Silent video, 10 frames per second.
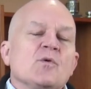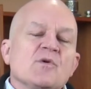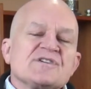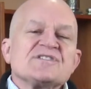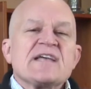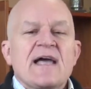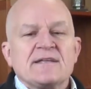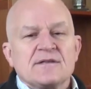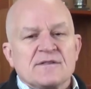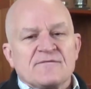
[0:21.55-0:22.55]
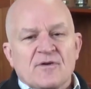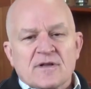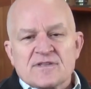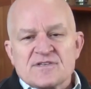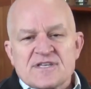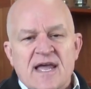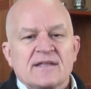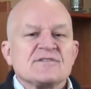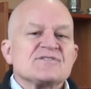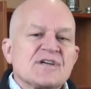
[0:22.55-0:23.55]
was standing in the front of the
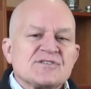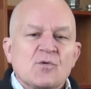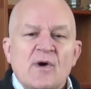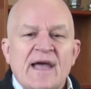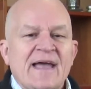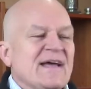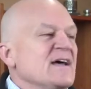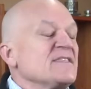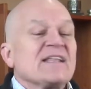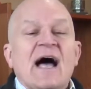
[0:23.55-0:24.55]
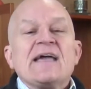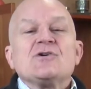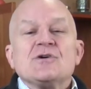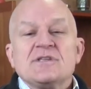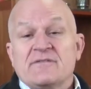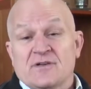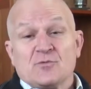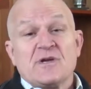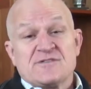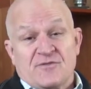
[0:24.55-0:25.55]
stand in such a way that I couldn't even
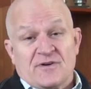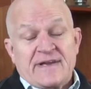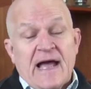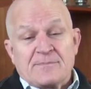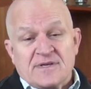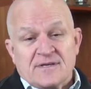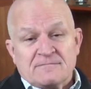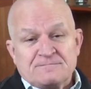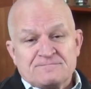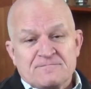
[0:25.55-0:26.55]
reach for a napkin.